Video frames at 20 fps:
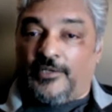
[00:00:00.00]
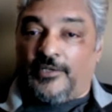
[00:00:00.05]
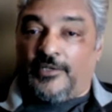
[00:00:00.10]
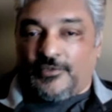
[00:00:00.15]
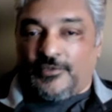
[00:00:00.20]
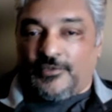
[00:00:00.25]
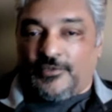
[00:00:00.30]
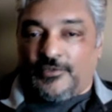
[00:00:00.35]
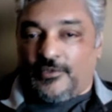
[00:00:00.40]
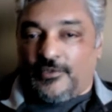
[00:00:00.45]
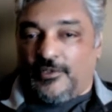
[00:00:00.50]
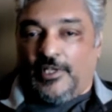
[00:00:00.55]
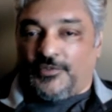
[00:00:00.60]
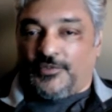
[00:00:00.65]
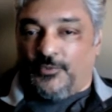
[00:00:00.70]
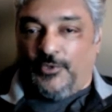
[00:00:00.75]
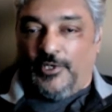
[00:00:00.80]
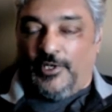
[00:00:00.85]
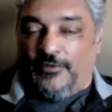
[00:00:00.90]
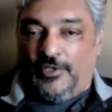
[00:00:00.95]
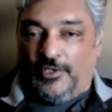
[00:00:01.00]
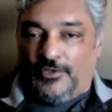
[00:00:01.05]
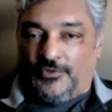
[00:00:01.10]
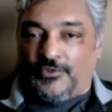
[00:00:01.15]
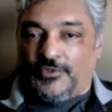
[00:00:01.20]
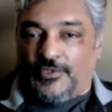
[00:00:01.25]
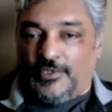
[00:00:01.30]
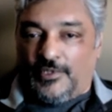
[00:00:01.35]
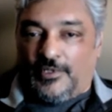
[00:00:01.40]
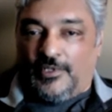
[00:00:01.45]
And so that's one of the
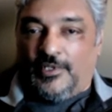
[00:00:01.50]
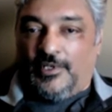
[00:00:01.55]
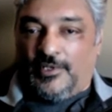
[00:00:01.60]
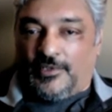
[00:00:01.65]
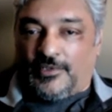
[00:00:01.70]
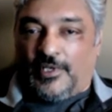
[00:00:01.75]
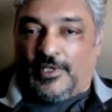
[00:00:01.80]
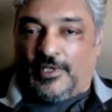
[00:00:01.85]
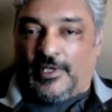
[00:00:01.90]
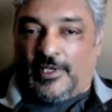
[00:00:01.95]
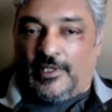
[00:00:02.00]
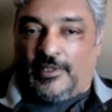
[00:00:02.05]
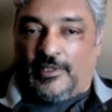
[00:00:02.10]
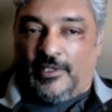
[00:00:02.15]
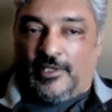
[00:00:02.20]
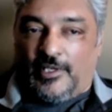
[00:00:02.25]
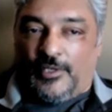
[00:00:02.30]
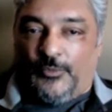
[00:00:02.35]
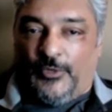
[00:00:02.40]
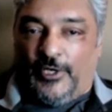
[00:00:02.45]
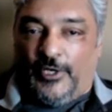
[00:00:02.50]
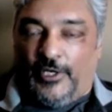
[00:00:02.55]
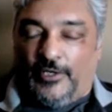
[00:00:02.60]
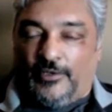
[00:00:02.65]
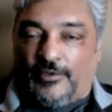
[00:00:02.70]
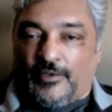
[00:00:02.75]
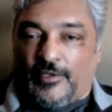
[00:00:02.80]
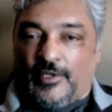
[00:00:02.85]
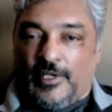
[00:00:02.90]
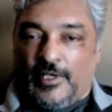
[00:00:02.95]
interesting things, I think,
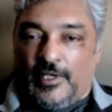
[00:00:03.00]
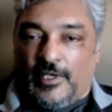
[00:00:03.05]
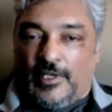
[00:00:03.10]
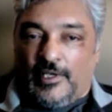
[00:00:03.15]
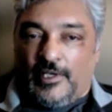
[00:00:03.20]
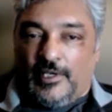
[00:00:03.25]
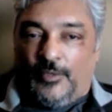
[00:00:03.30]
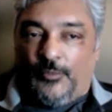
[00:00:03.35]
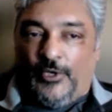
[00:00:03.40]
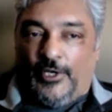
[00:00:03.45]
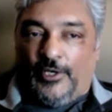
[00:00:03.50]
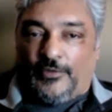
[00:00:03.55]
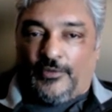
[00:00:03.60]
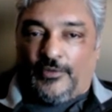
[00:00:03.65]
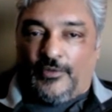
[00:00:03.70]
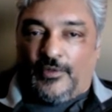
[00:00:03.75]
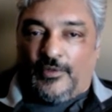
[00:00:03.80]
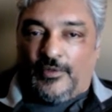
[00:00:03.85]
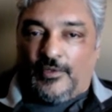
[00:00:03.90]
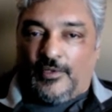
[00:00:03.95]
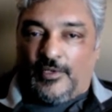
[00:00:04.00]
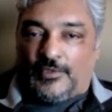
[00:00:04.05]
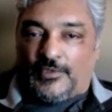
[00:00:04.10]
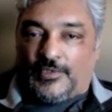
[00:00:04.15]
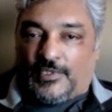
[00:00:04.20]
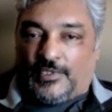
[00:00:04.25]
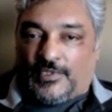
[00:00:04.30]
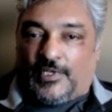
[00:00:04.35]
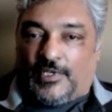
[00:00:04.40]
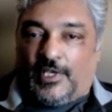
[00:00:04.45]
about about a
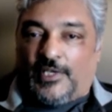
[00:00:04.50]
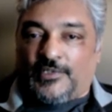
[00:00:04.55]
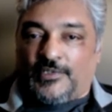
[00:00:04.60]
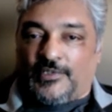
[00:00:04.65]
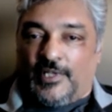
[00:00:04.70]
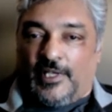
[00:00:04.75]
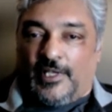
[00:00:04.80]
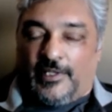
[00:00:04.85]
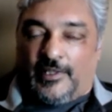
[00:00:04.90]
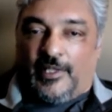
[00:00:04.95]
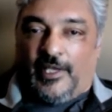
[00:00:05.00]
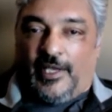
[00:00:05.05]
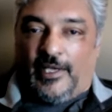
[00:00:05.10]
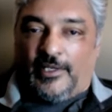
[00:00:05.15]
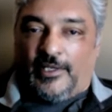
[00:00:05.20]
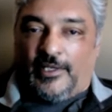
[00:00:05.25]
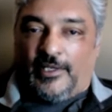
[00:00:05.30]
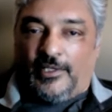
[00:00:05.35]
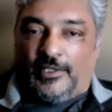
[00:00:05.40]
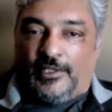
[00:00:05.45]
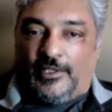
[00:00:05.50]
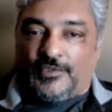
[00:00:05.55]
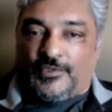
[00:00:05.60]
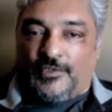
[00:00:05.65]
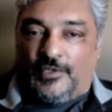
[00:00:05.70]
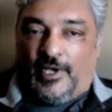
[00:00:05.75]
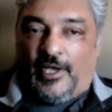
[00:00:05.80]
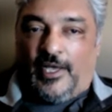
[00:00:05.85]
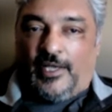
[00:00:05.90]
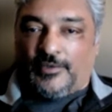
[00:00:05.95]
success like that, it's
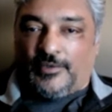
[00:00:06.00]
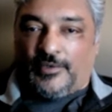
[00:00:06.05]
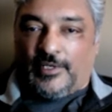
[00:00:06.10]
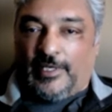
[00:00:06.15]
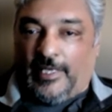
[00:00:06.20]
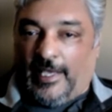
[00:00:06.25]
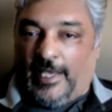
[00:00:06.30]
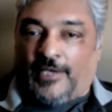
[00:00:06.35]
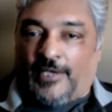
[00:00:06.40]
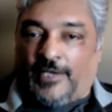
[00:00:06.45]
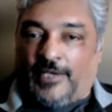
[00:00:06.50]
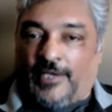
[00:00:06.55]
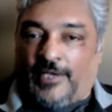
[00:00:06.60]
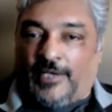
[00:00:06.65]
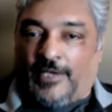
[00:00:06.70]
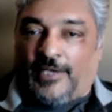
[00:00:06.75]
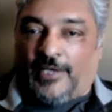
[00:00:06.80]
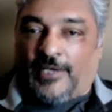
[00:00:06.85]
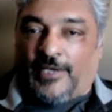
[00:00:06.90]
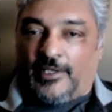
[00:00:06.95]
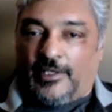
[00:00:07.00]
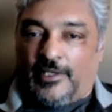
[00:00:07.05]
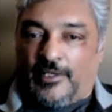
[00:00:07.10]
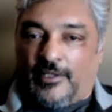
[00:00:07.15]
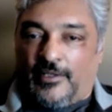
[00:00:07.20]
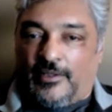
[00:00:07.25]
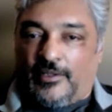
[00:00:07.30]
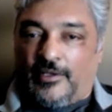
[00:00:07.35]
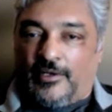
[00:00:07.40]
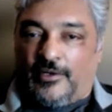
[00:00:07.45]
not an accident. You know,
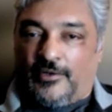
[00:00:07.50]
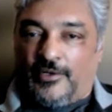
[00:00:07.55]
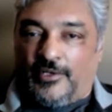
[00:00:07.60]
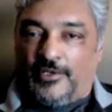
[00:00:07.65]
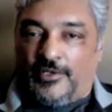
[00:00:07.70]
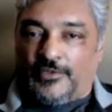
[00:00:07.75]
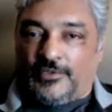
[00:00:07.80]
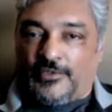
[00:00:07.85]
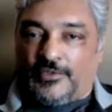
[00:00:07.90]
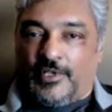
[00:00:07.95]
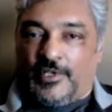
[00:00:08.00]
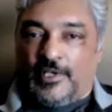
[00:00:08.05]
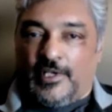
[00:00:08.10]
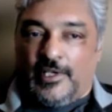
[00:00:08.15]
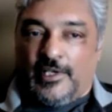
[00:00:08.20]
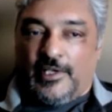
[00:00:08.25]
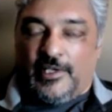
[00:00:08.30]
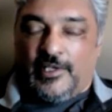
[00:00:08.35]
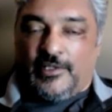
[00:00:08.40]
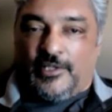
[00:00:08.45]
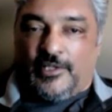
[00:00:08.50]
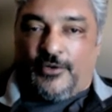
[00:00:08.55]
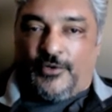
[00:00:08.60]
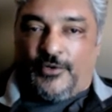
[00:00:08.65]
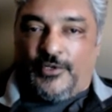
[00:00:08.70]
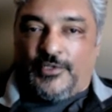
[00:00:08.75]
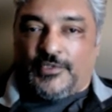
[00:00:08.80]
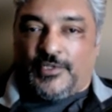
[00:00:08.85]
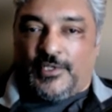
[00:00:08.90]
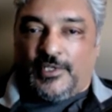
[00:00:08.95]
like there is
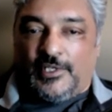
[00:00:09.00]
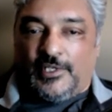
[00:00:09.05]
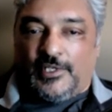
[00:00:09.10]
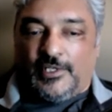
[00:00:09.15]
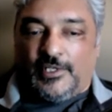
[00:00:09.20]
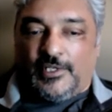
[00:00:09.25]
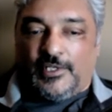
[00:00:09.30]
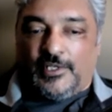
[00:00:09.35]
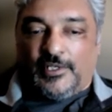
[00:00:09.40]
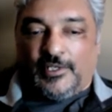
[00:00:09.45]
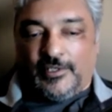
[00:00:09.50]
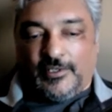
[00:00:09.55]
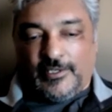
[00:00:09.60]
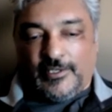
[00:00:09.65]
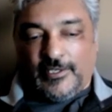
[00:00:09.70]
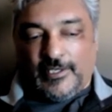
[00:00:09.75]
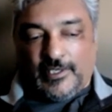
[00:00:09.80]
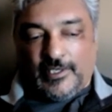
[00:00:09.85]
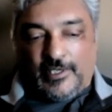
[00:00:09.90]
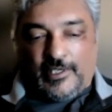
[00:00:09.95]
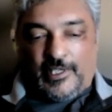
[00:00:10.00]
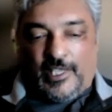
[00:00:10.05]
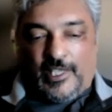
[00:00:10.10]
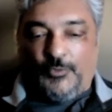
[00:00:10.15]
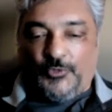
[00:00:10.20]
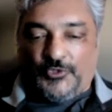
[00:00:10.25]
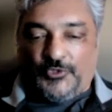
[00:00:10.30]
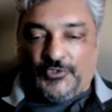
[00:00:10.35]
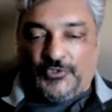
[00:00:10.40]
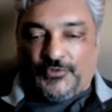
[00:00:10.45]
a
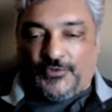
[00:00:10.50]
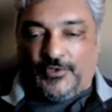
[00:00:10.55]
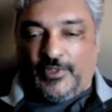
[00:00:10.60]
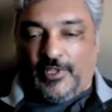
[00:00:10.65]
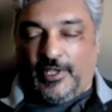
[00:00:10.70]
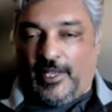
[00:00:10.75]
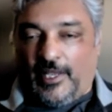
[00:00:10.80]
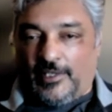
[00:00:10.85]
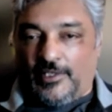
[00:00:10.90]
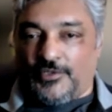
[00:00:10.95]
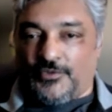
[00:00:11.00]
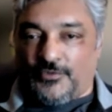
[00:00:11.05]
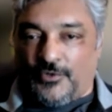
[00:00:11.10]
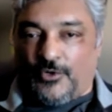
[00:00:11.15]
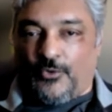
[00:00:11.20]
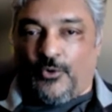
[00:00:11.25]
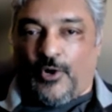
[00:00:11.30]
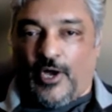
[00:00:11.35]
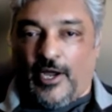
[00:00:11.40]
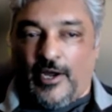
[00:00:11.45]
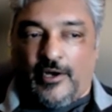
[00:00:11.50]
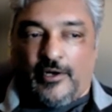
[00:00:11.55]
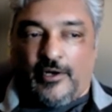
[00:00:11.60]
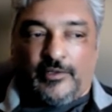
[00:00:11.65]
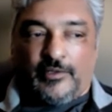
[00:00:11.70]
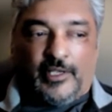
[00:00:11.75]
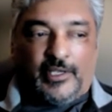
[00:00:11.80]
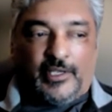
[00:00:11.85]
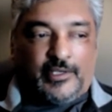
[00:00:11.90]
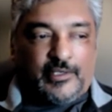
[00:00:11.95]
chemistry that is required that